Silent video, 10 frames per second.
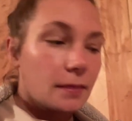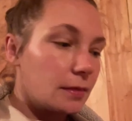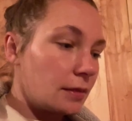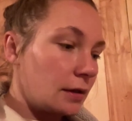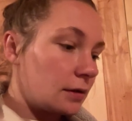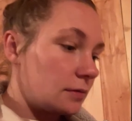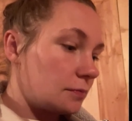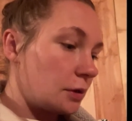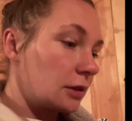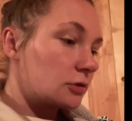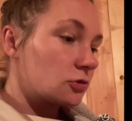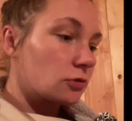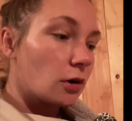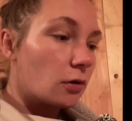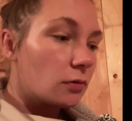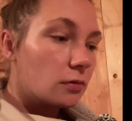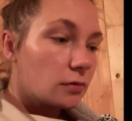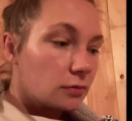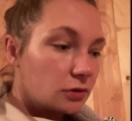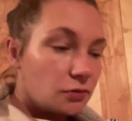that piglets grow,
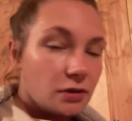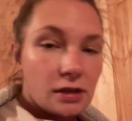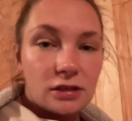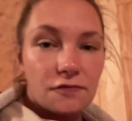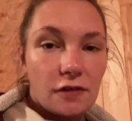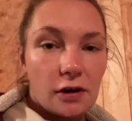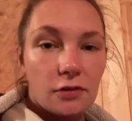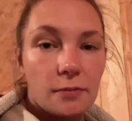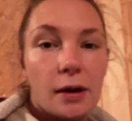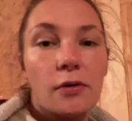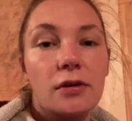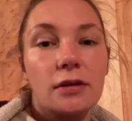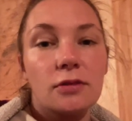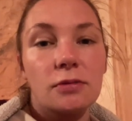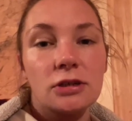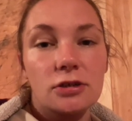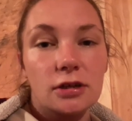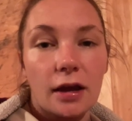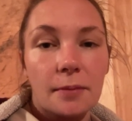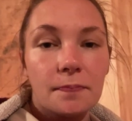you need to farrow them out in the
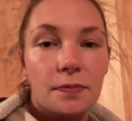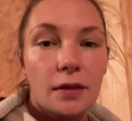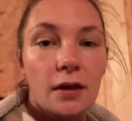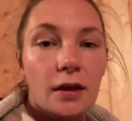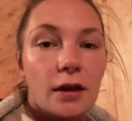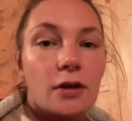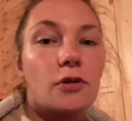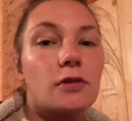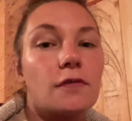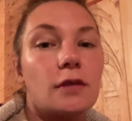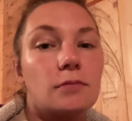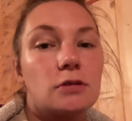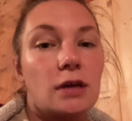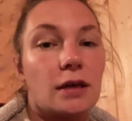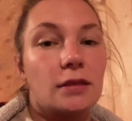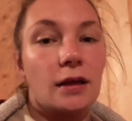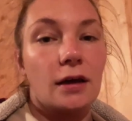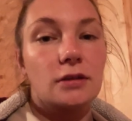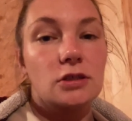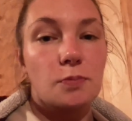wintertime in order for them to hit
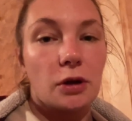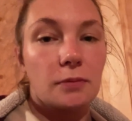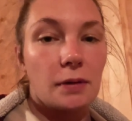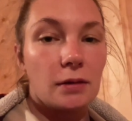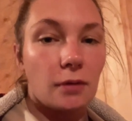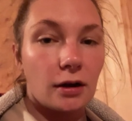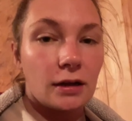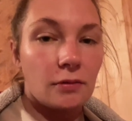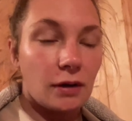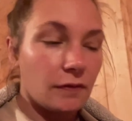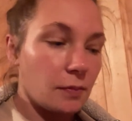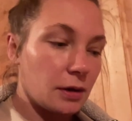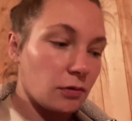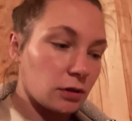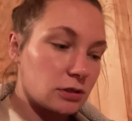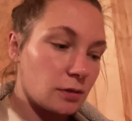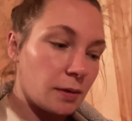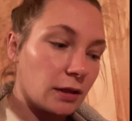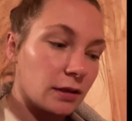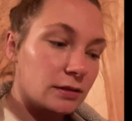that spring pig market when everybody wants their
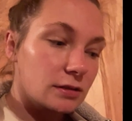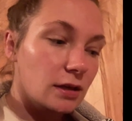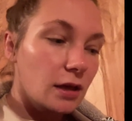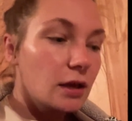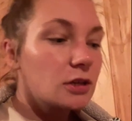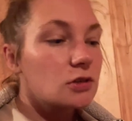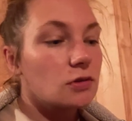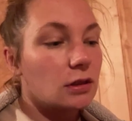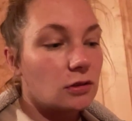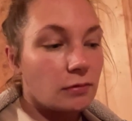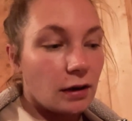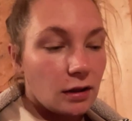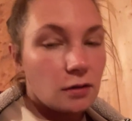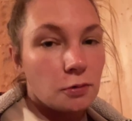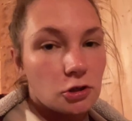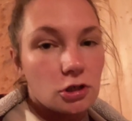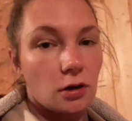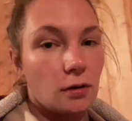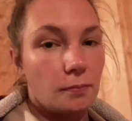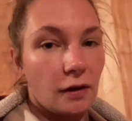piglets so that they're ready to
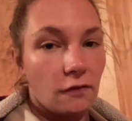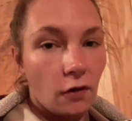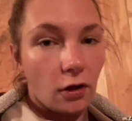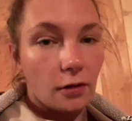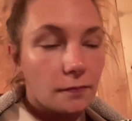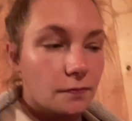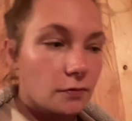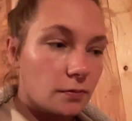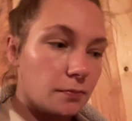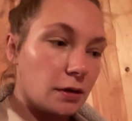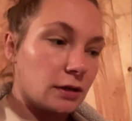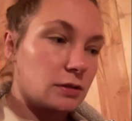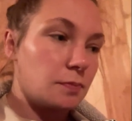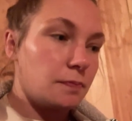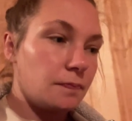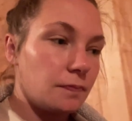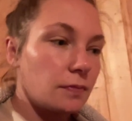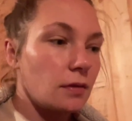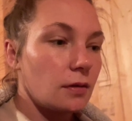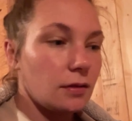butcher by fall because
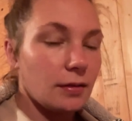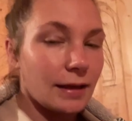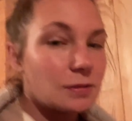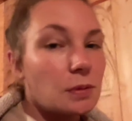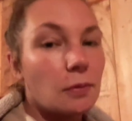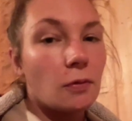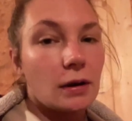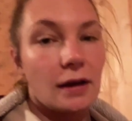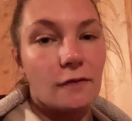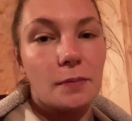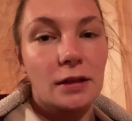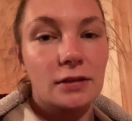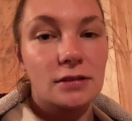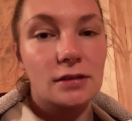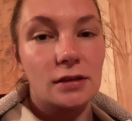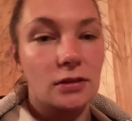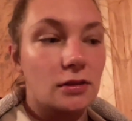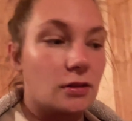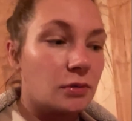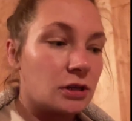less people want to have piglets in
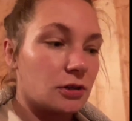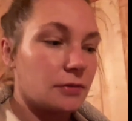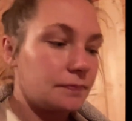the winter.